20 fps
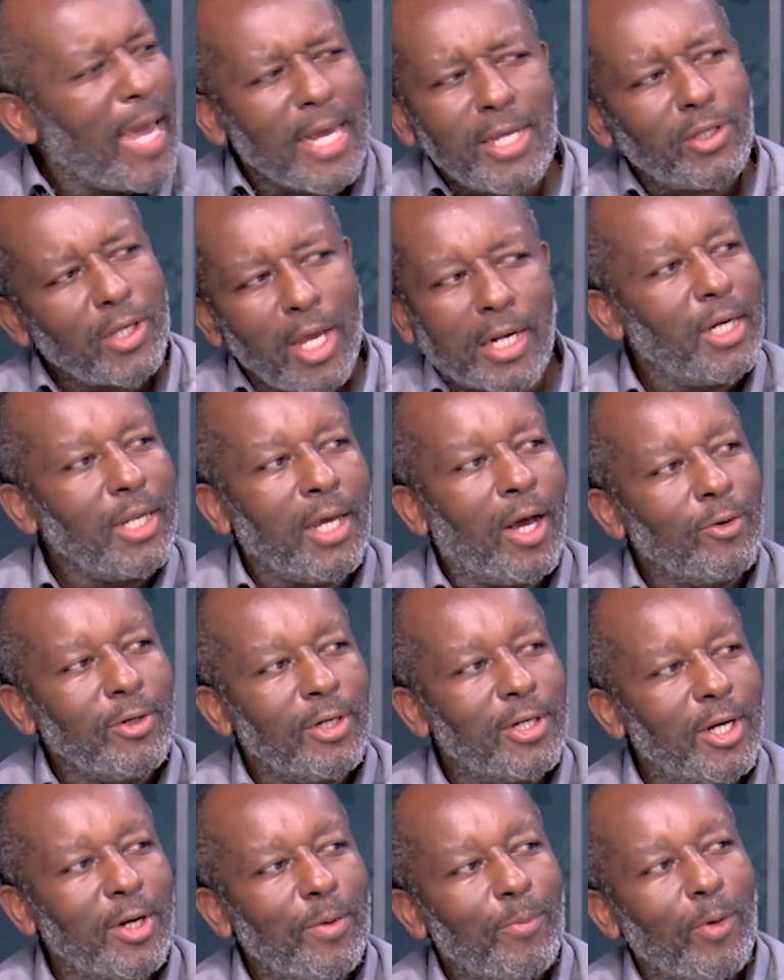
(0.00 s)
Exactly how
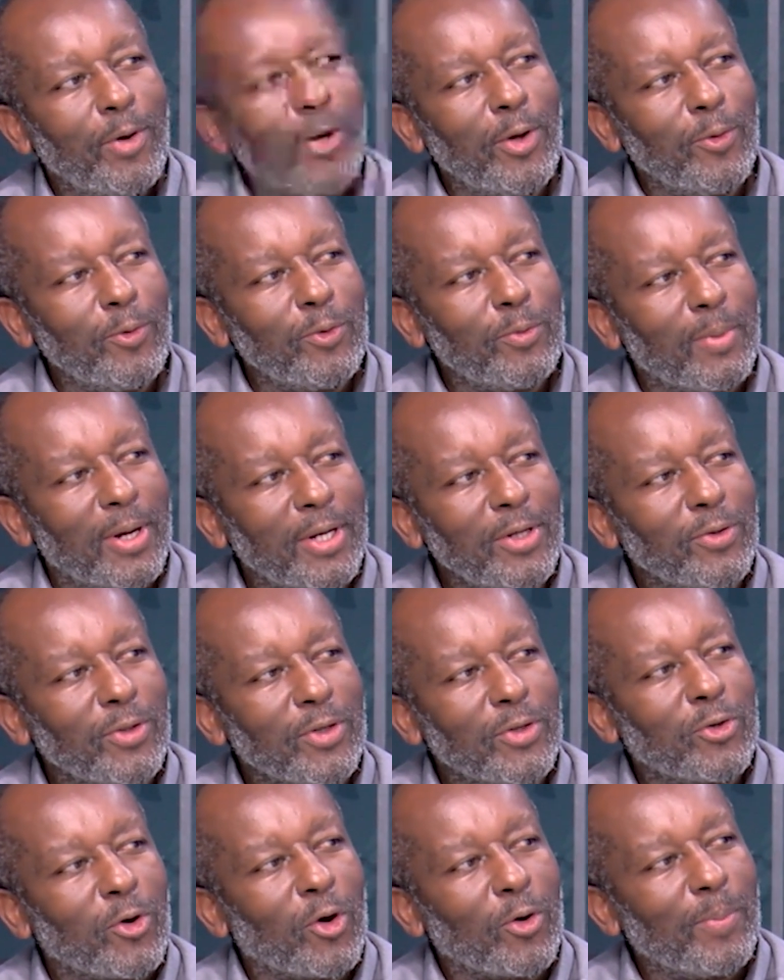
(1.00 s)
did anybody lose money on the
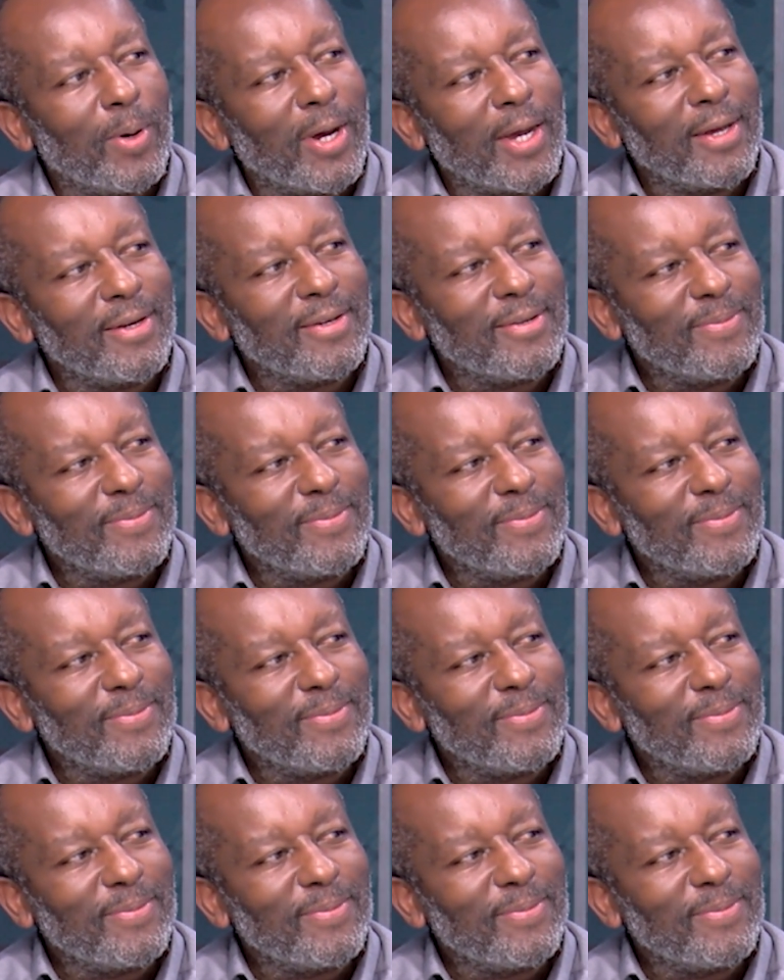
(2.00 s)
stock market?